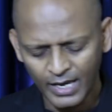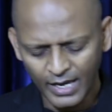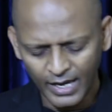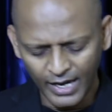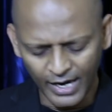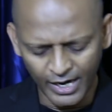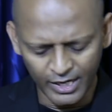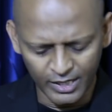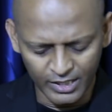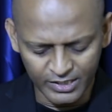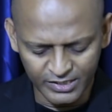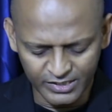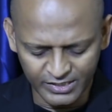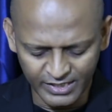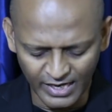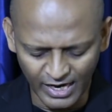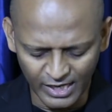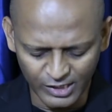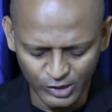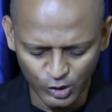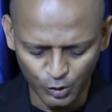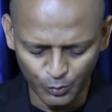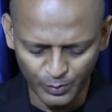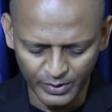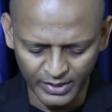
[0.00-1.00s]
And it
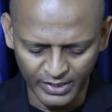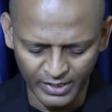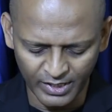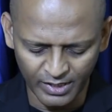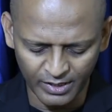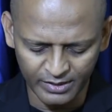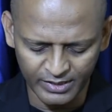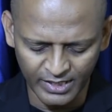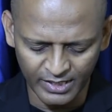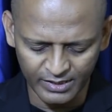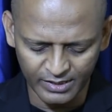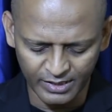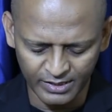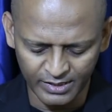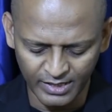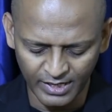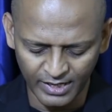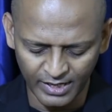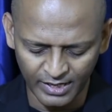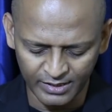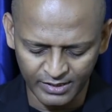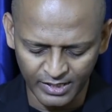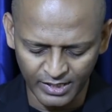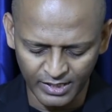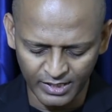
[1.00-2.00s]
says over here that
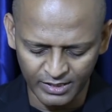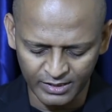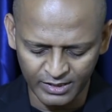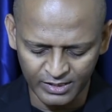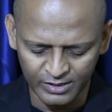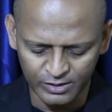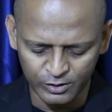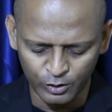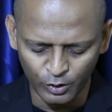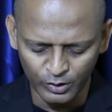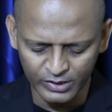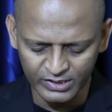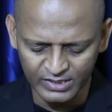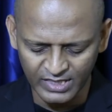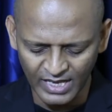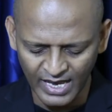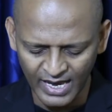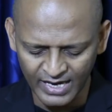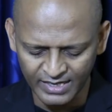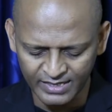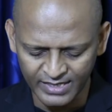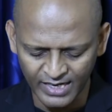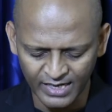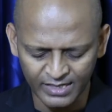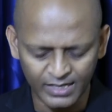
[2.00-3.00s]
it looks
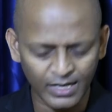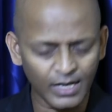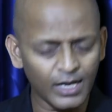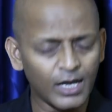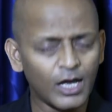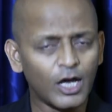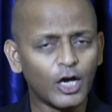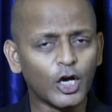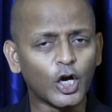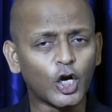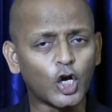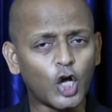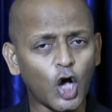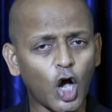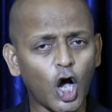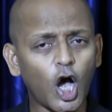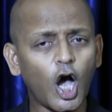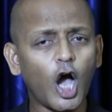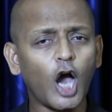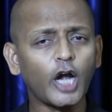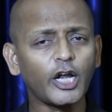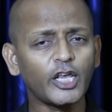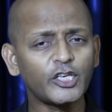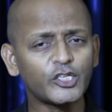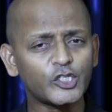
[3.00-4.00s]
like that
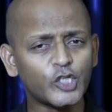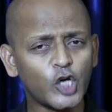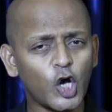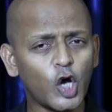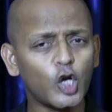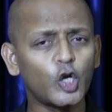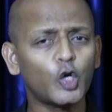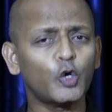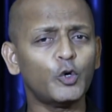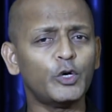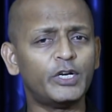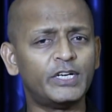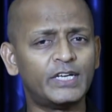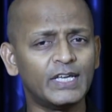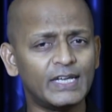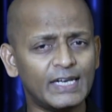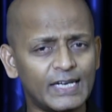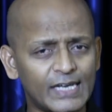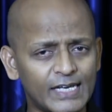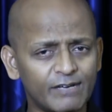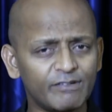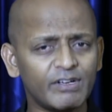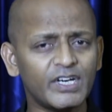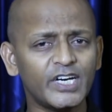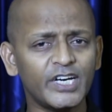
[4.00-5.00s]
God is going to
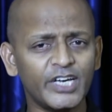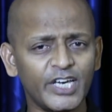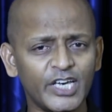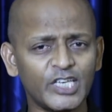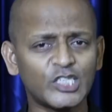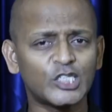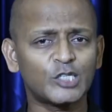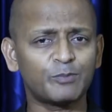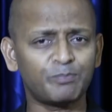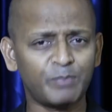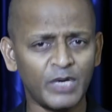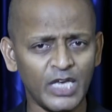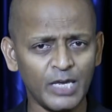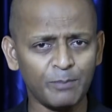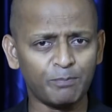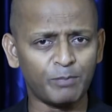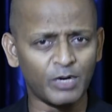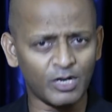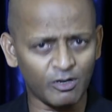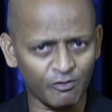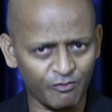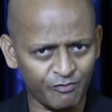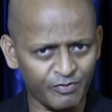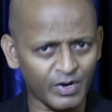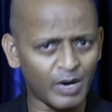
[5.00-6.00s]
deliver his
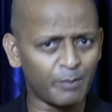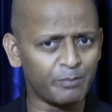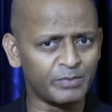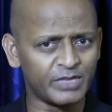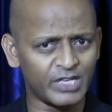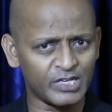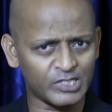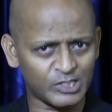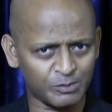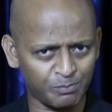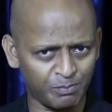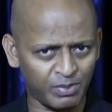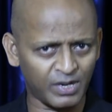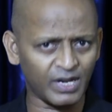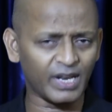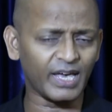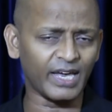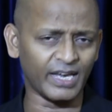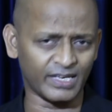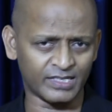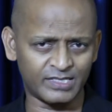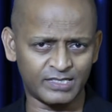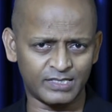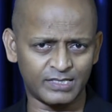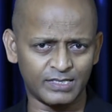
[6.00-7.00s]
people from this
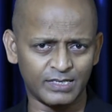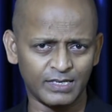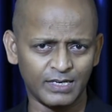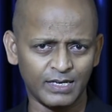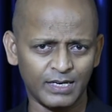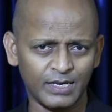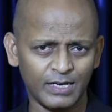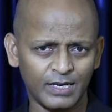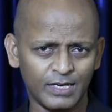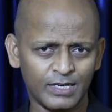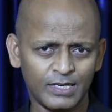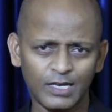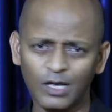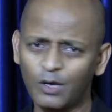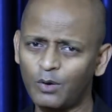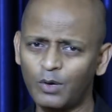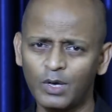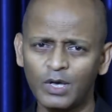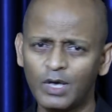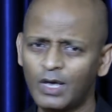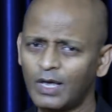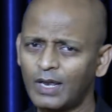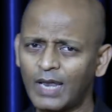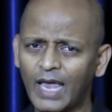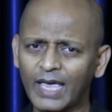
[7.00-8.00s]
place. So,
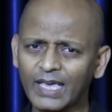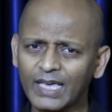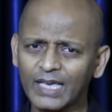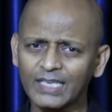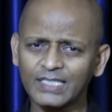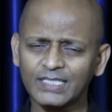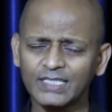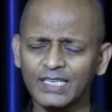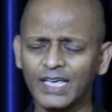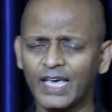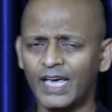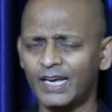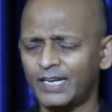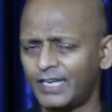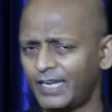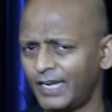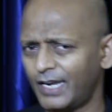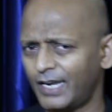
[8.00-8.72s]
like I said,